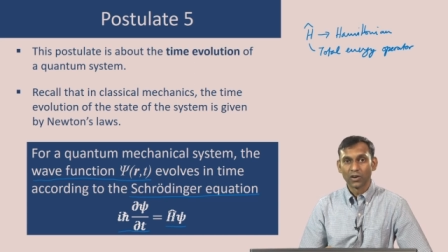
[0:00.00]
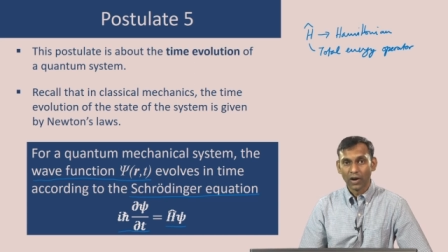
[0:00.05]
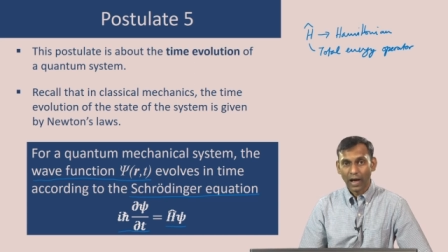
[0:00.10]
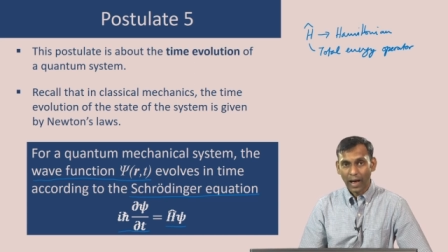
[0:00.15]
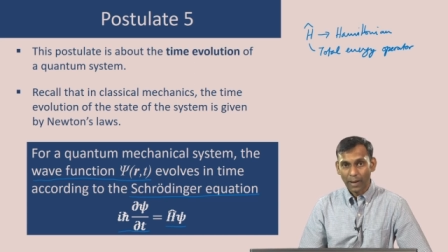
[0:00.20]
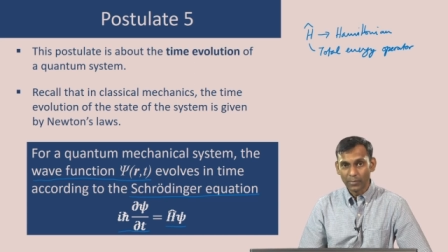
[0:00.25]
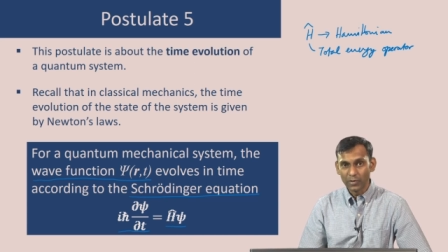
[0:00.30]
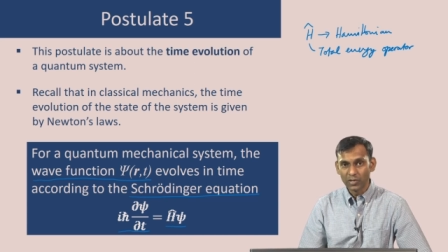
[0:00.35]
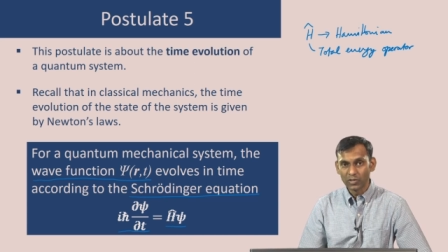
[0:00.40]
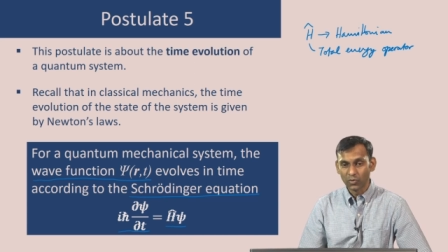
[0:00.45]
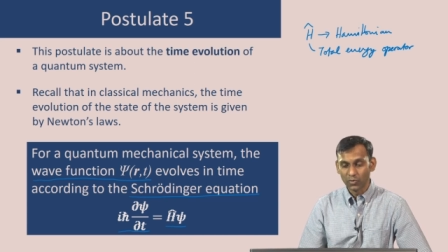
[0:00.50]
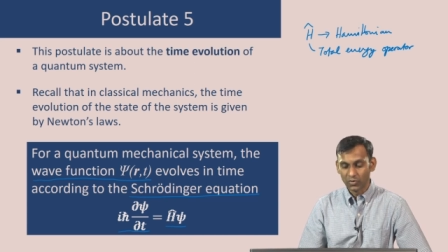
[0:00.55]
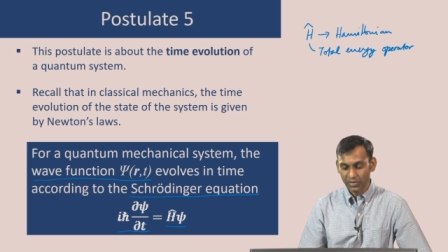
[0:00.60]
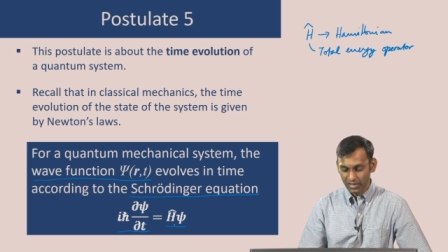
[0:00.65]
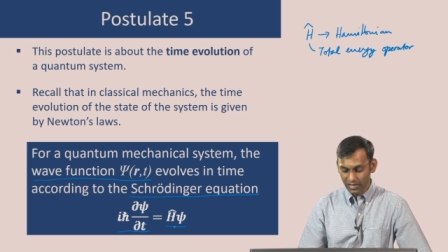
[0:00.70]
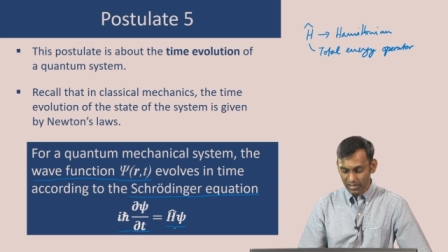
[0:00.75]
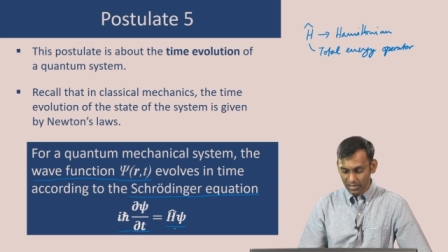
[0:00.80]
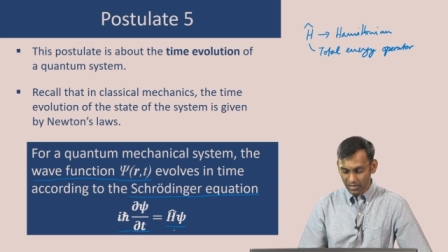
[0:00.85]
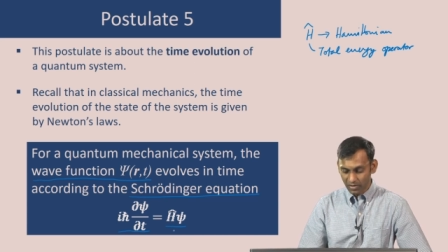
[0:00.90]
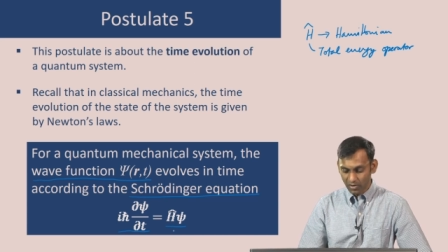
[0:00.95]

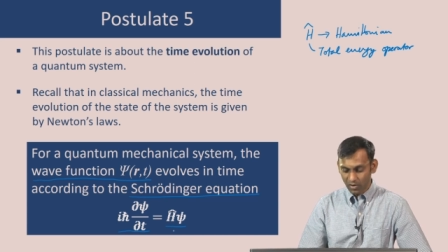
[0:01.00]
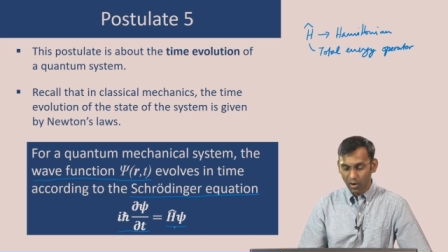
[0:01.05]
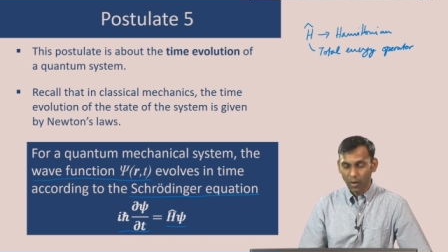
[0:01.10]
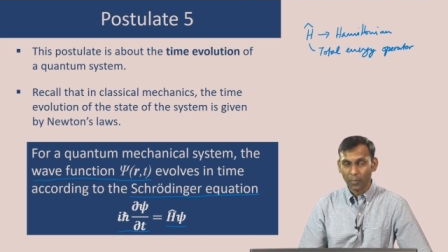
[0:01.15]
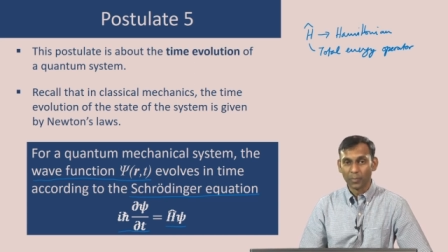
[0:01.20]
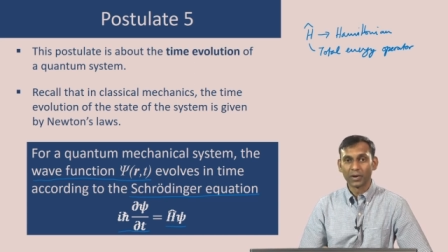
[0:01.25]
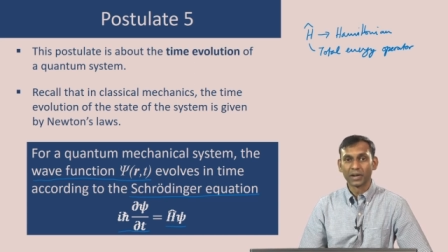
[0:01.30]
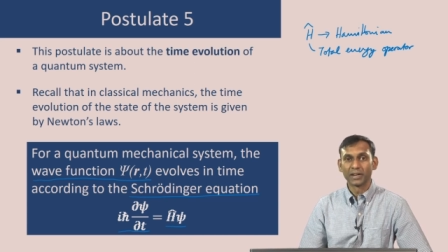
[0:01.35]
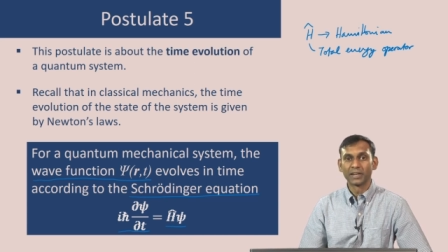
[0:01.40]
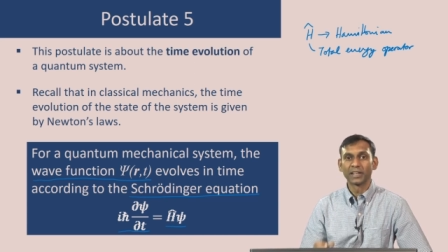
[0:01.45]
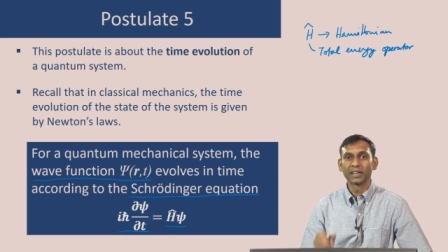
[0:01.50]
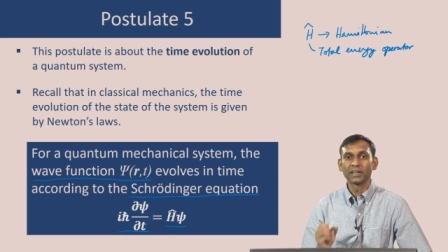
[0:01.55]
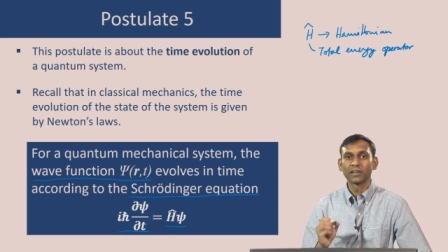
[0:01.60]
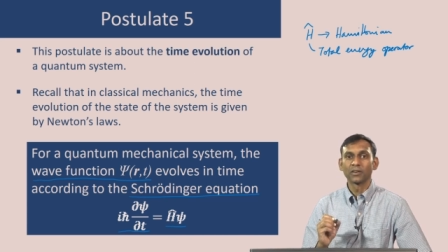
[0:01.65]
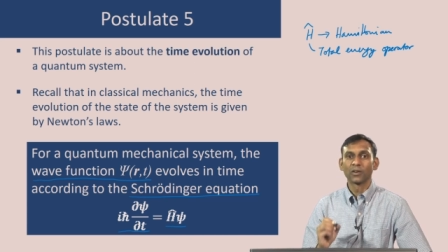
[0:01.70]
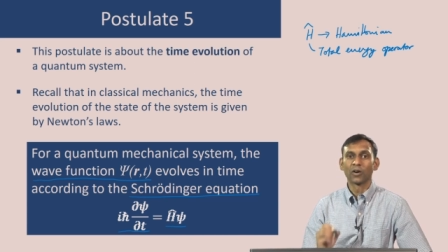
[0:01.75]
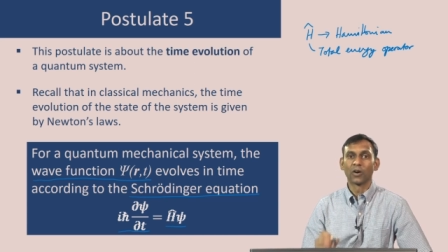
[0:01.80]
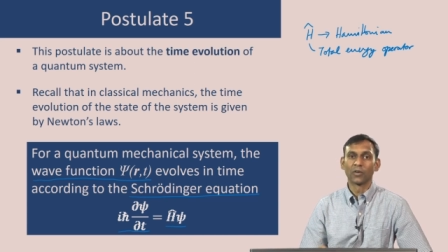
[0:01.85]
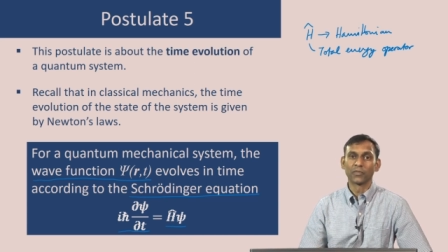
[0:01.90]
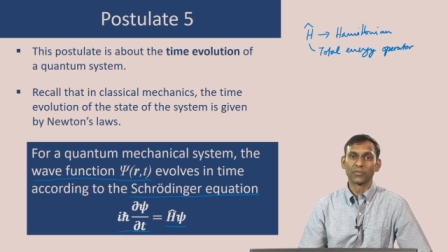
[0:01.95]
Hamiltonian operating
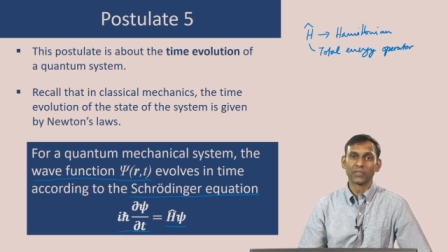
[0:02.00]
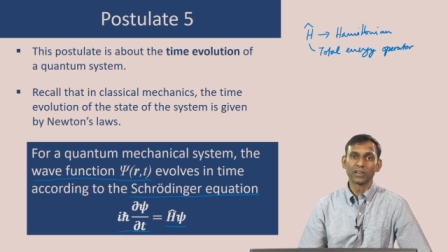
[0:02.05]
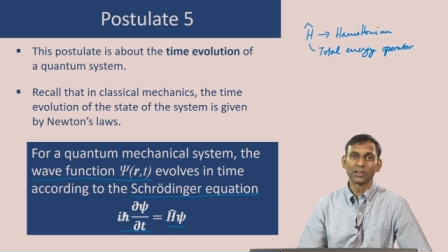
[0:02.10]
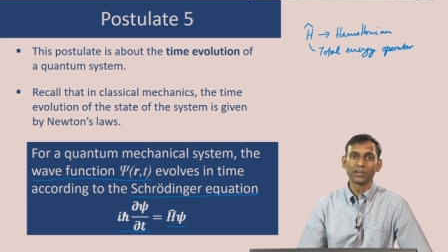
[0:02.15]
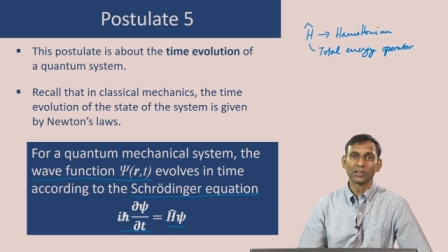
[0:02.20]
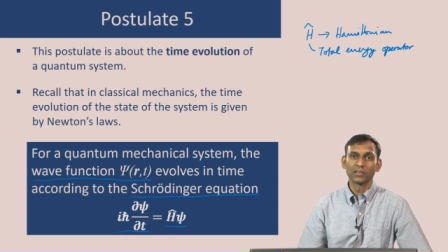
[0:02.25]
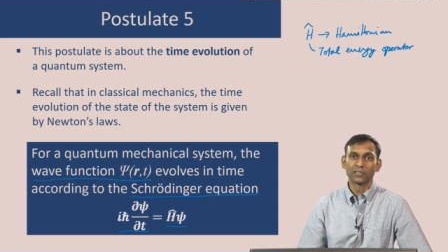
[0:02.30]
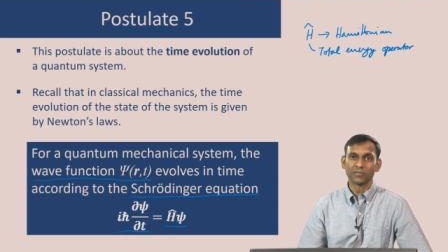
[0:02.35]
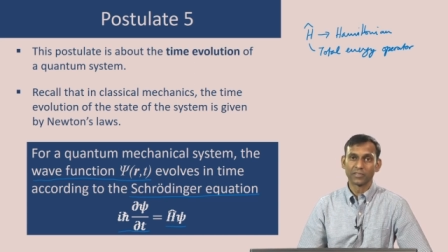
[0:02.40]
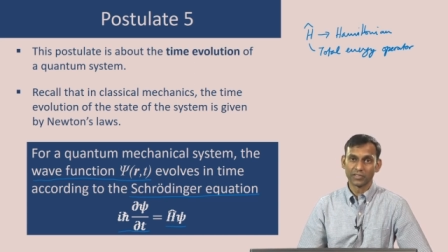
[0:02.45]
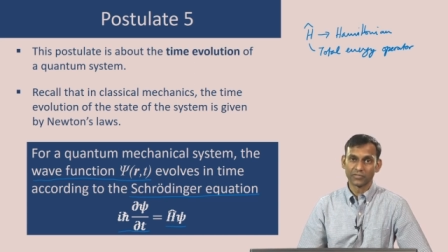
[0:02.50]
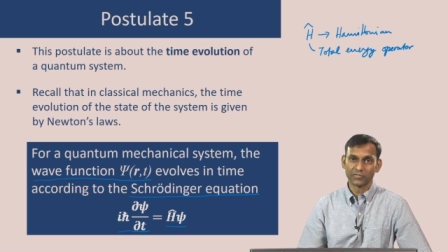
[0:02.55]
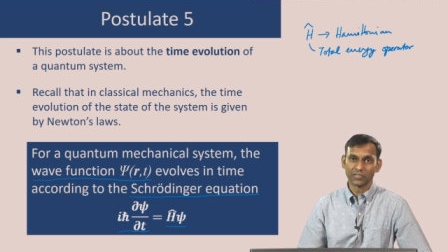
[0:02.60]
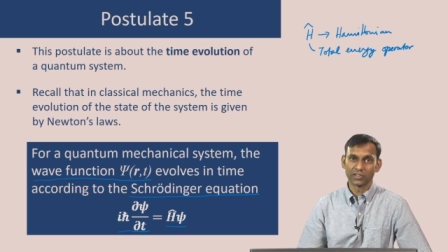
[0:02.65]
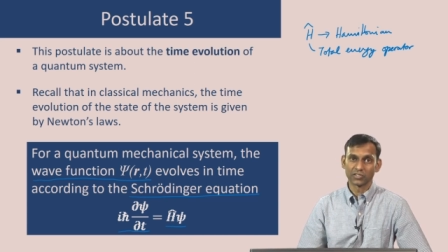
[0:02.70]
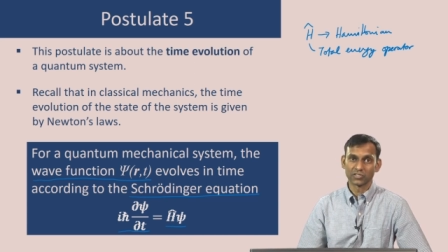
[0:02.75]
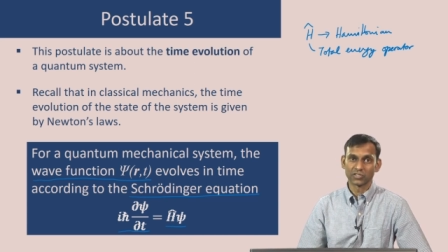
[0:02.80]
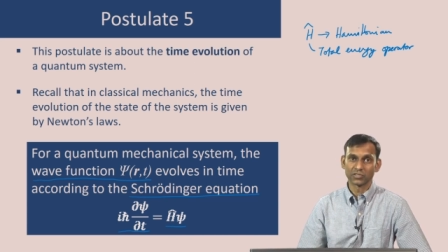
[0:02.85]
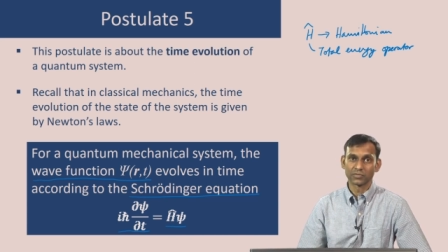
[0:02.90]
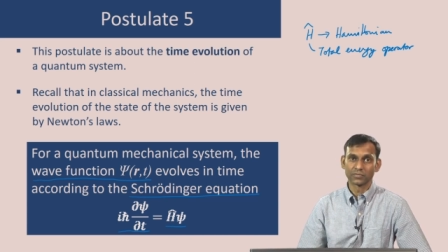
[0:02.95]
on the wave
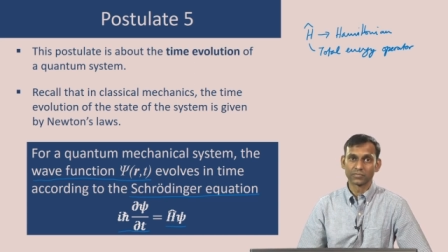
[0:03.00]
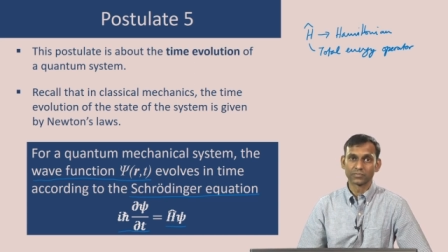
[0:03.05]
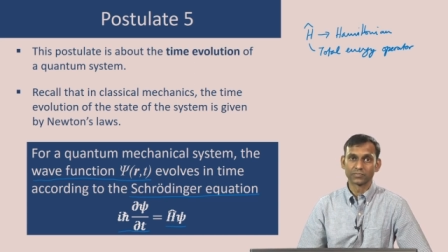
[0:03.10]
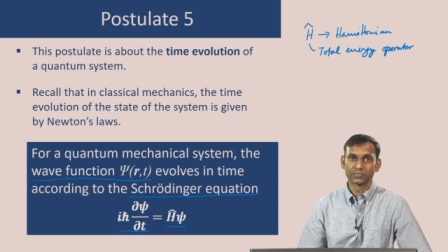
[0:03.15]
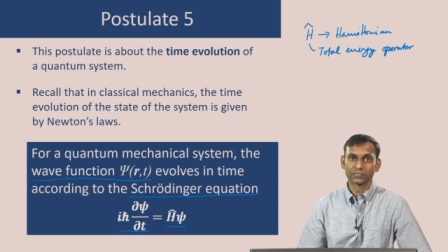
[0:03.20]
function.